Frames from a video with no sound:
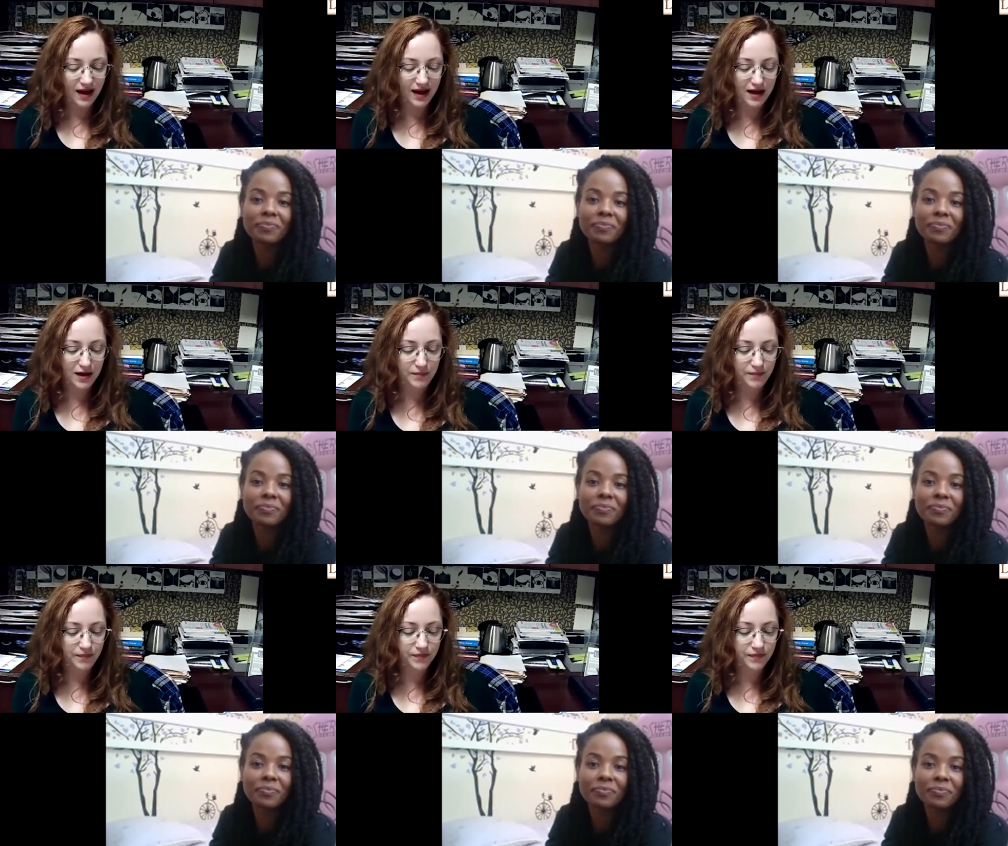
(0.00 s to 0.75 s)

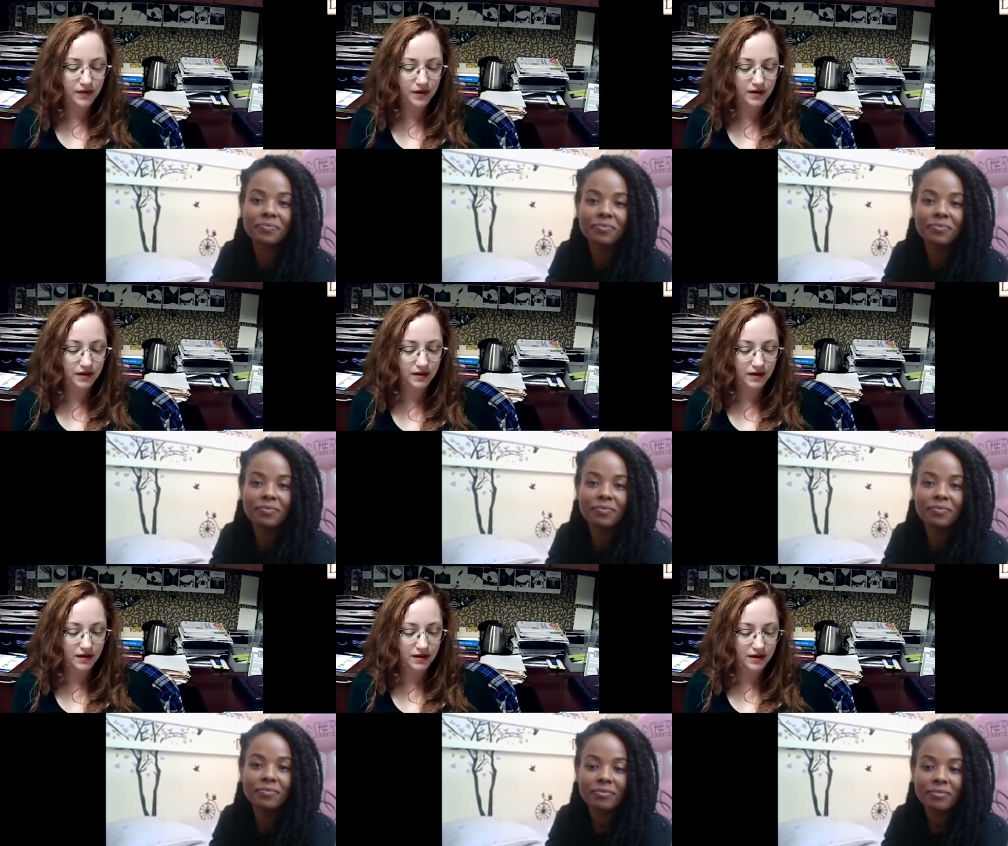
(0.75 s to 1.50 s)
Speaker 1: Um,
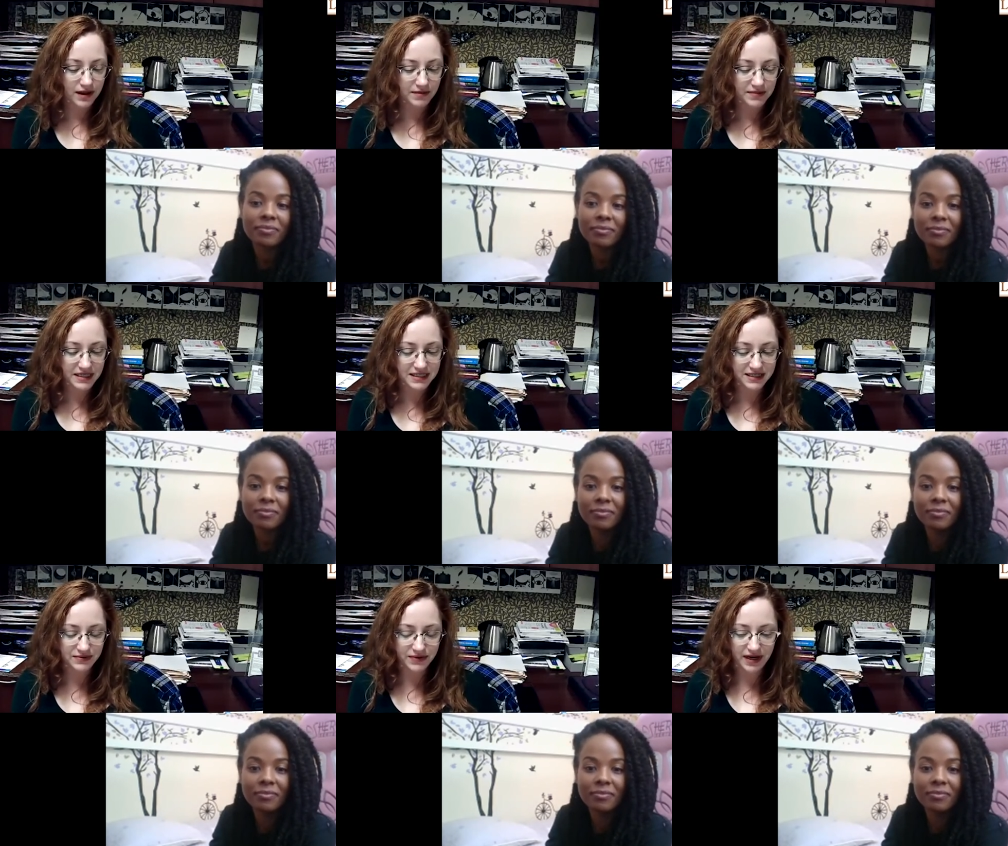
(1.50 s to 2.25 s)
let me
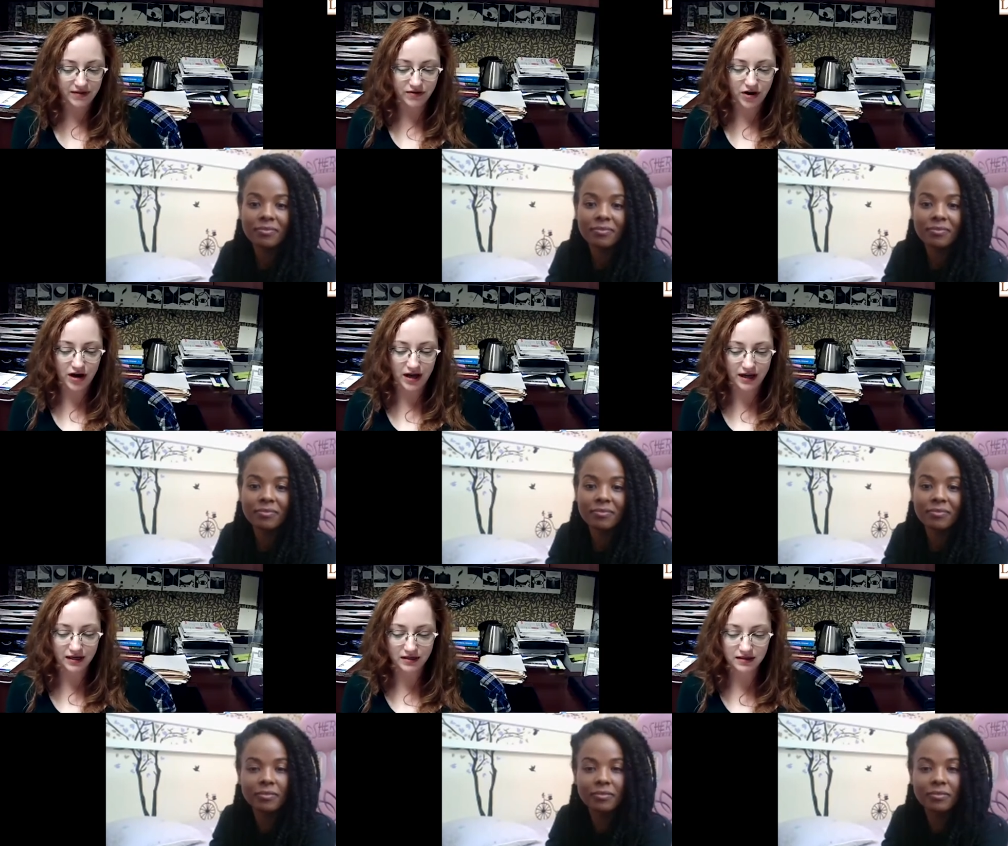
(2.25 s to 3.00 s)
see what I've
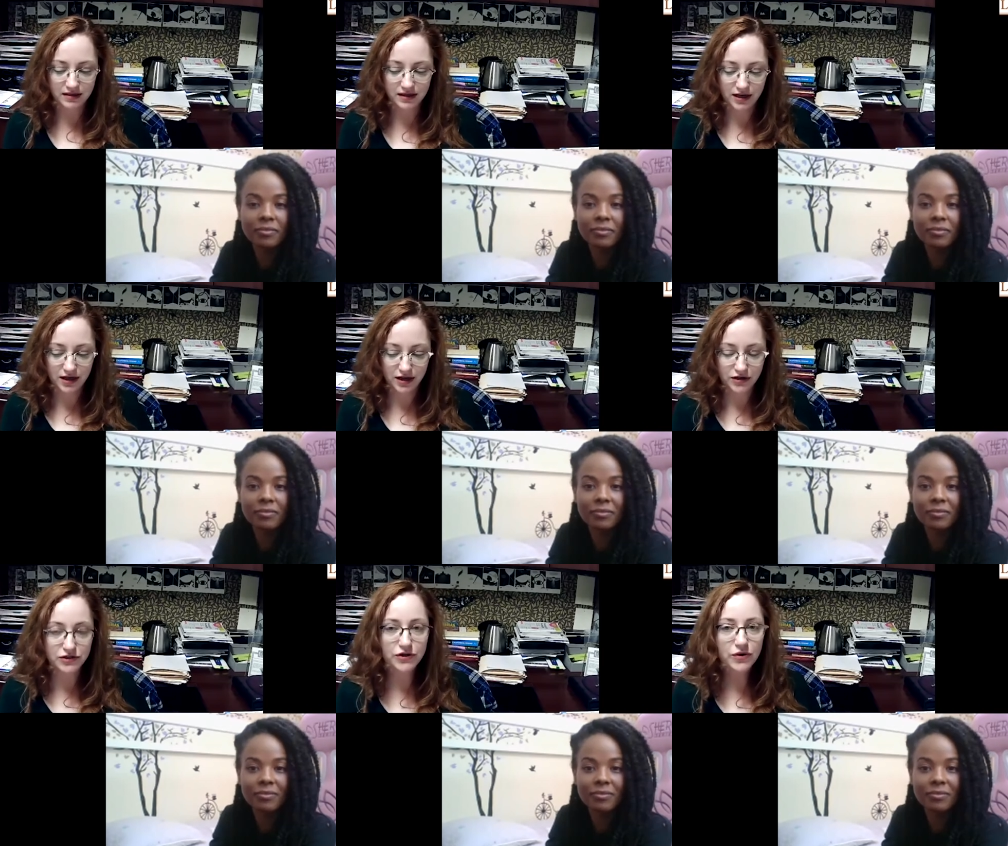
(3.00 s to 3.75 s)
got.
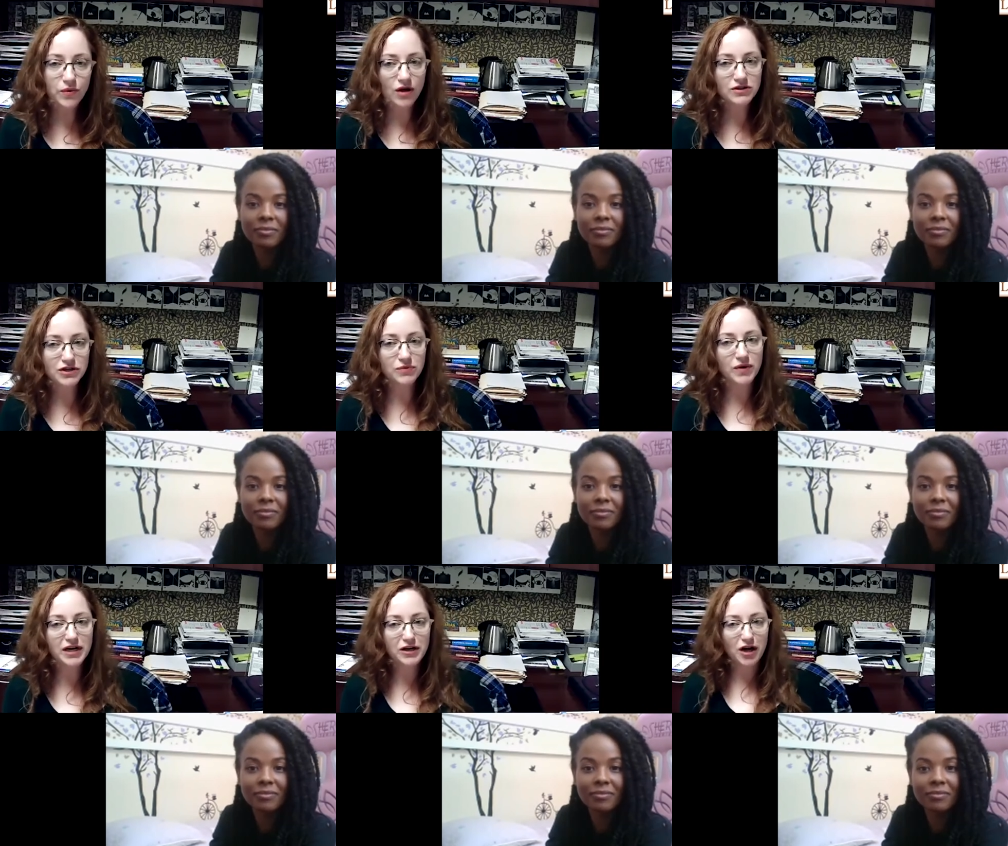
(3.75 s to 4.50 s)
So you also
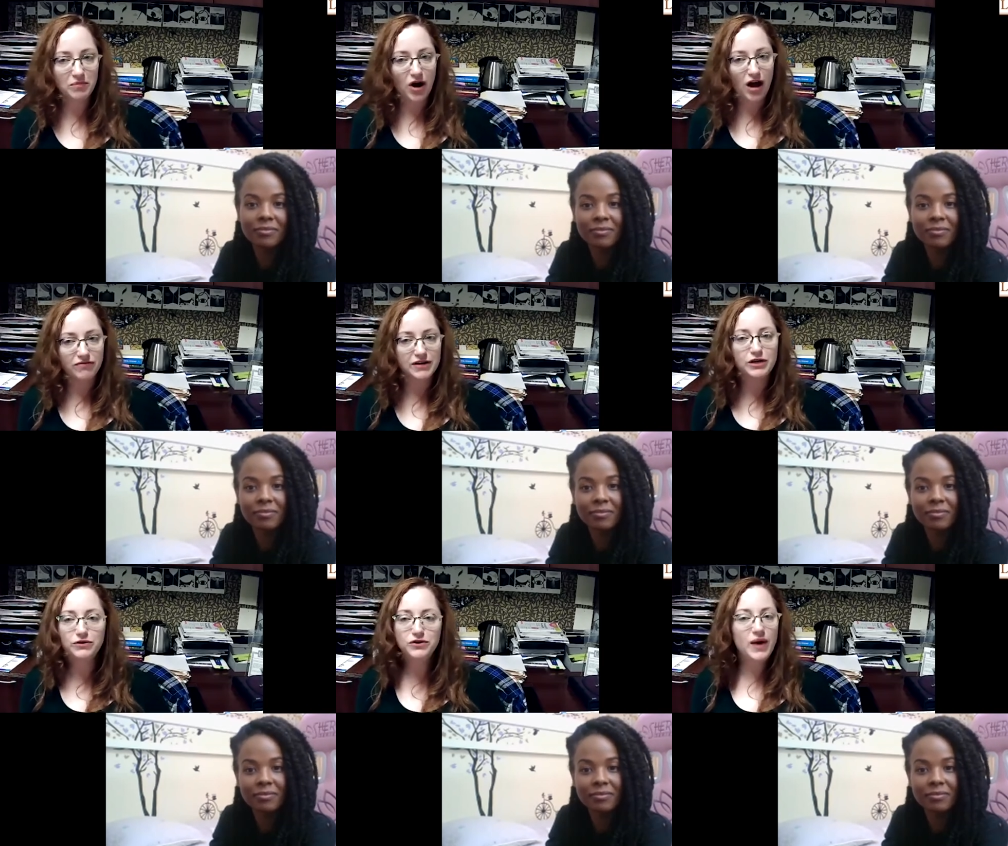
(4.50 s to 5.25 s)
run a
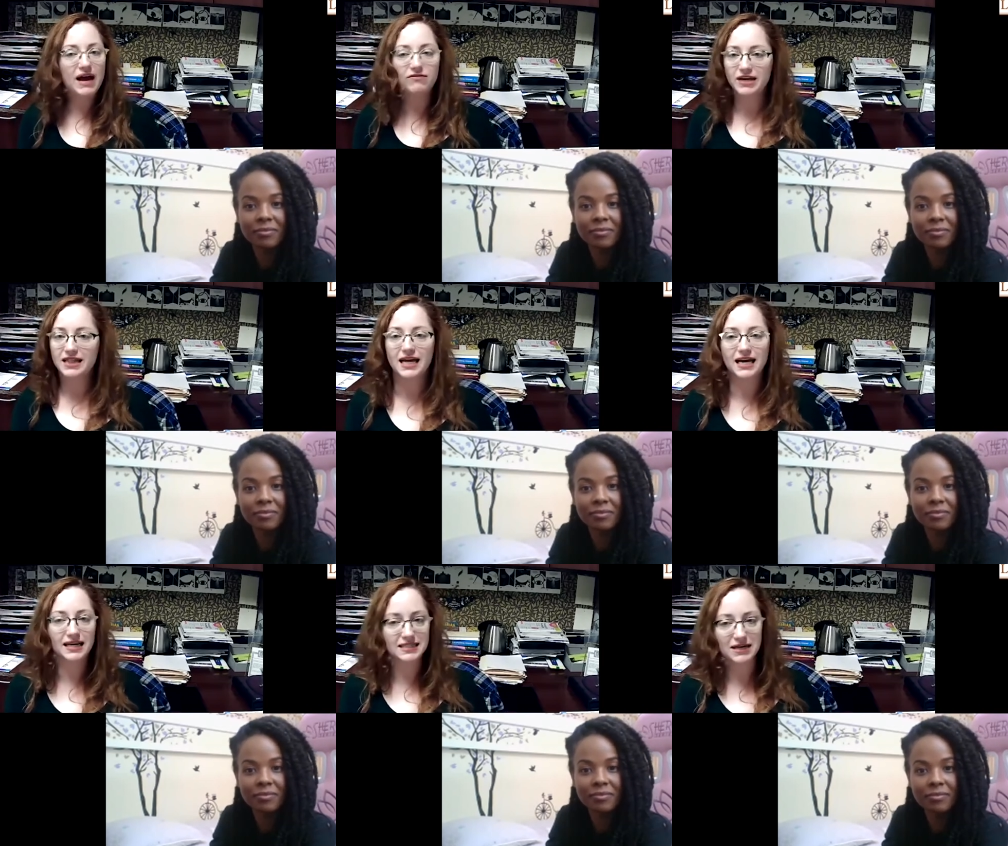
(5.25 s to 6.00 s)
nonprofit. You do
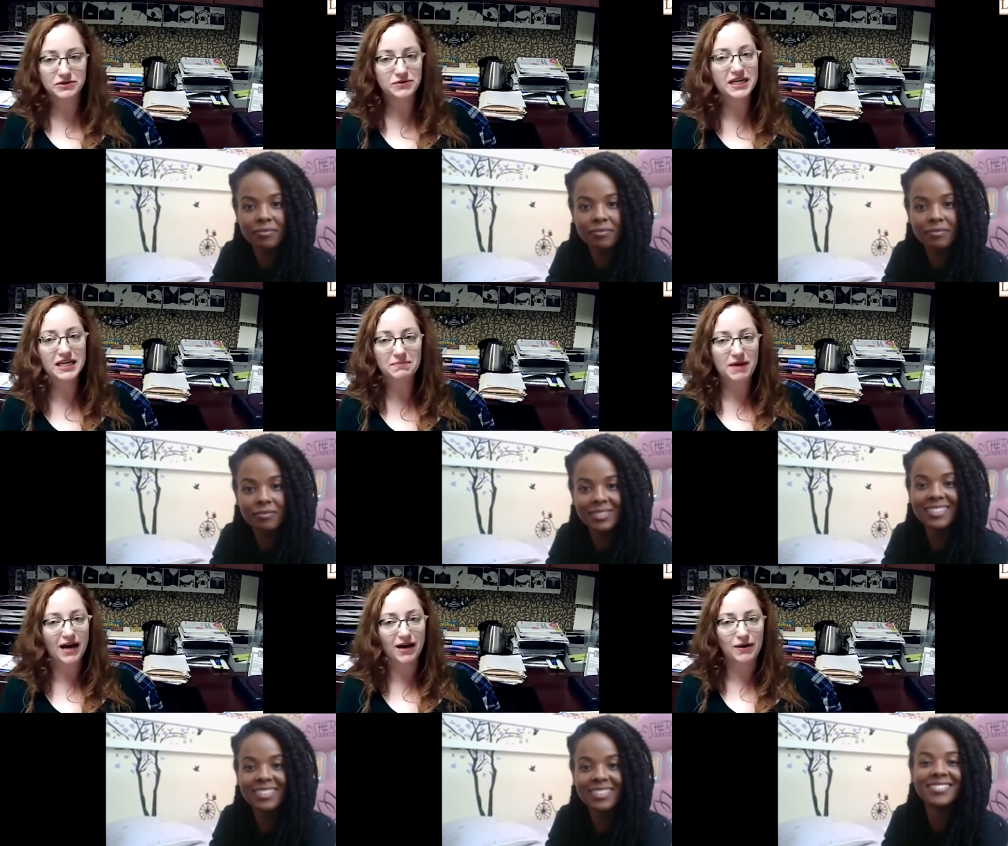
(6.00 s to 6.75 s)
everything. As I was reading the
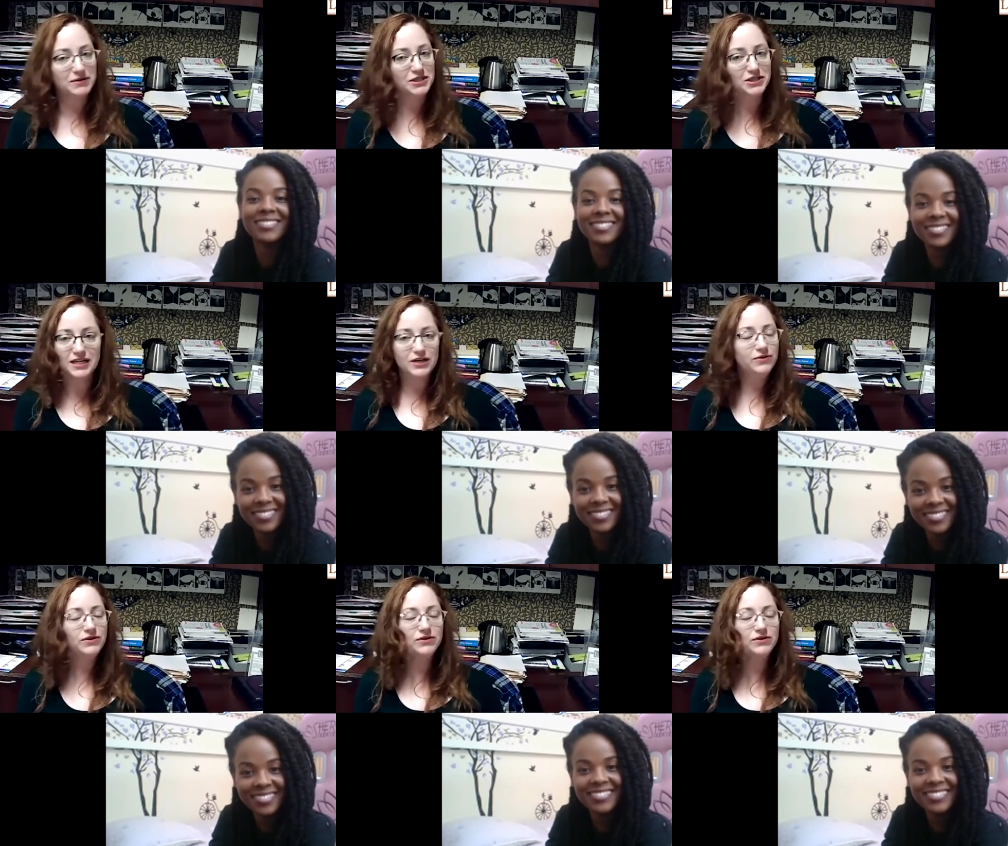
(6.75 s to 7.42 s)
bio, I was just like, you